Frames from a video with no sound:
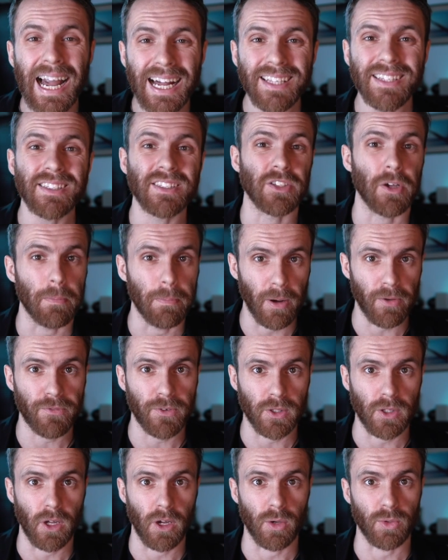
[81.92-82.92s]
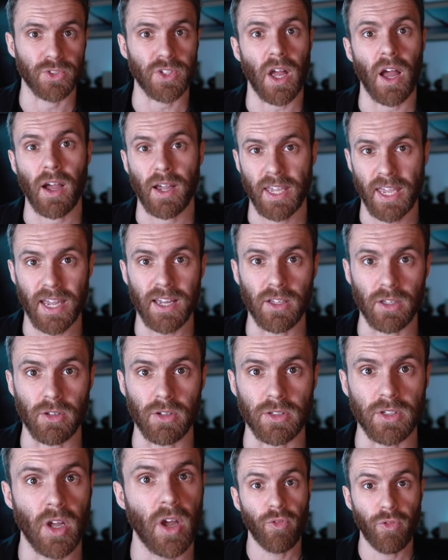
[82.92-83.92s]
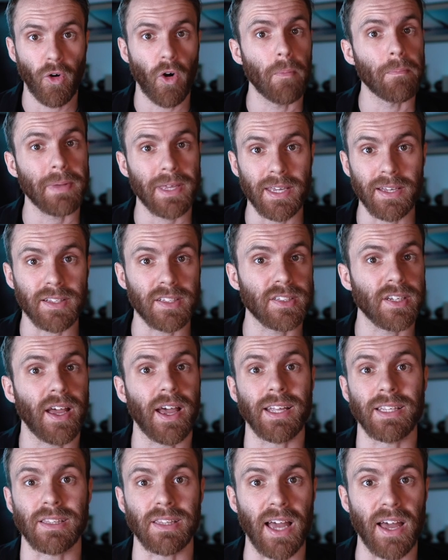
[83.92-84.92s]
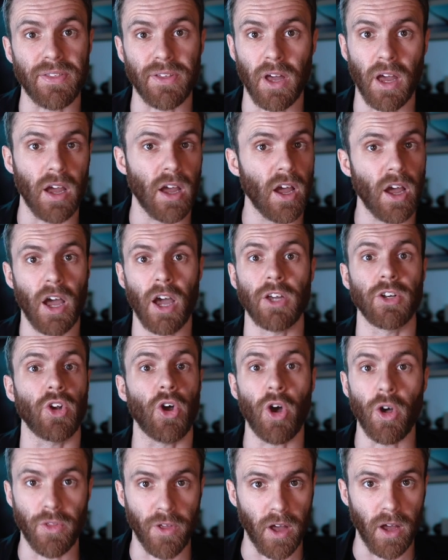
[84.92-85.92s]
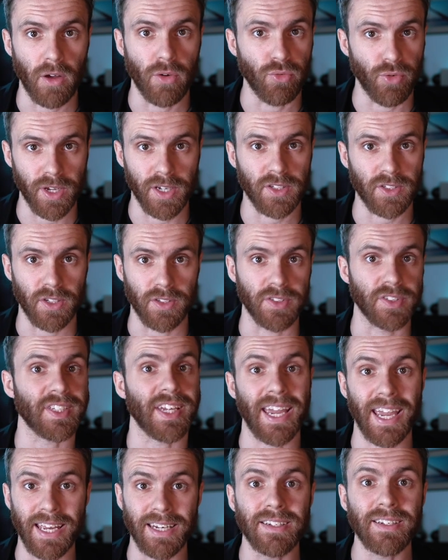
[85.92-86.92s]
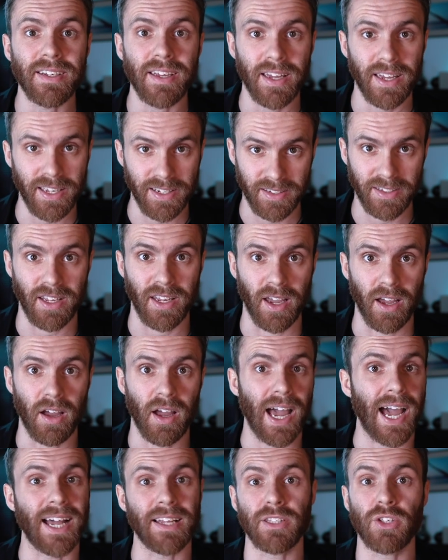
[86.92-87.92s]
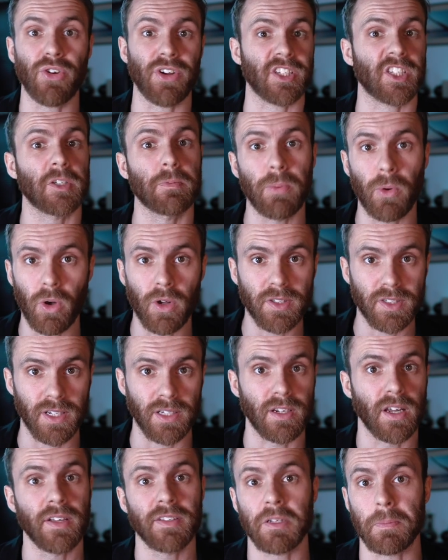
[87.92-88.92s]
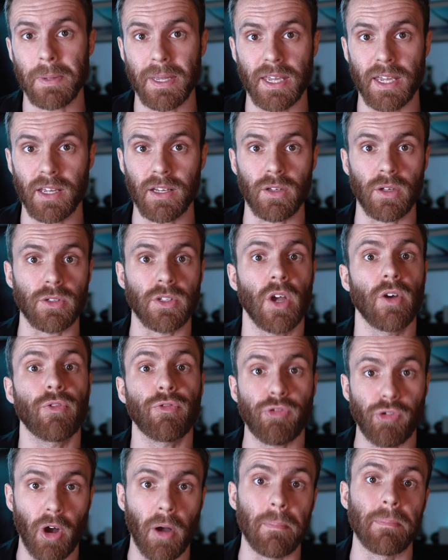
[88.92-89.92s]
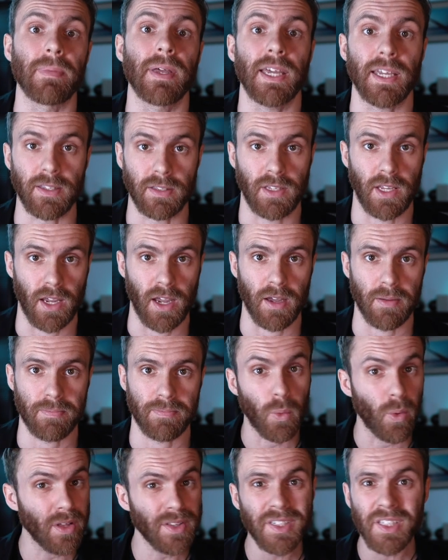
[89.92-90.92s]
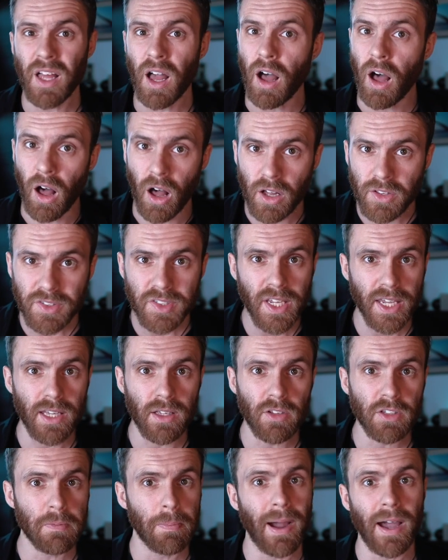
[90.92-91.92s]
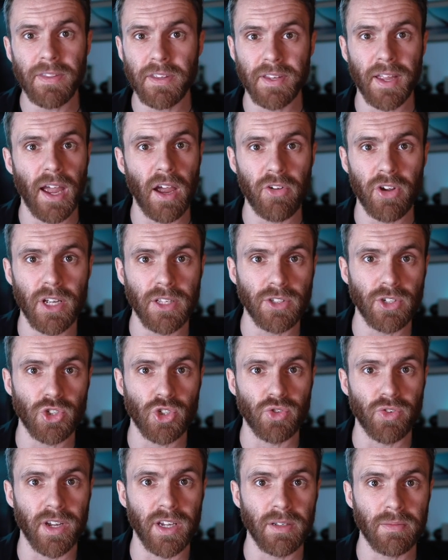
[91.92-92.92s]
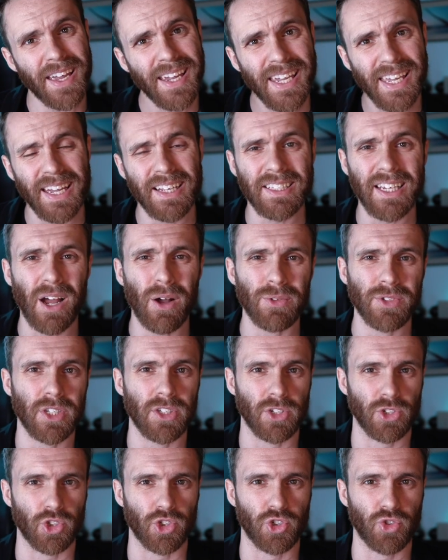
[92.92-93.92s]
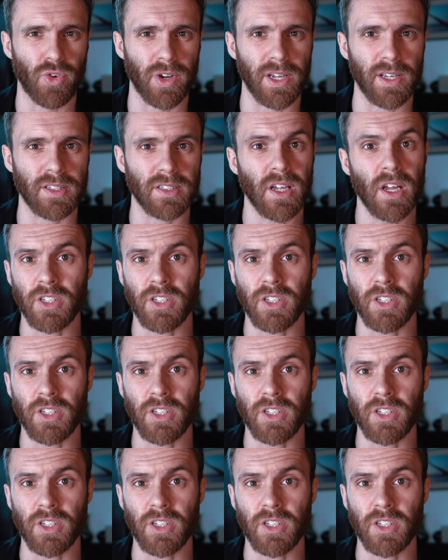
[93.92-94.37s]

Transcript: and buffaloes are killed for meat and leather and other reasons in India and are exported to be killed from India. The ones that aren't killed by the dairy industry, they're kicked out to the street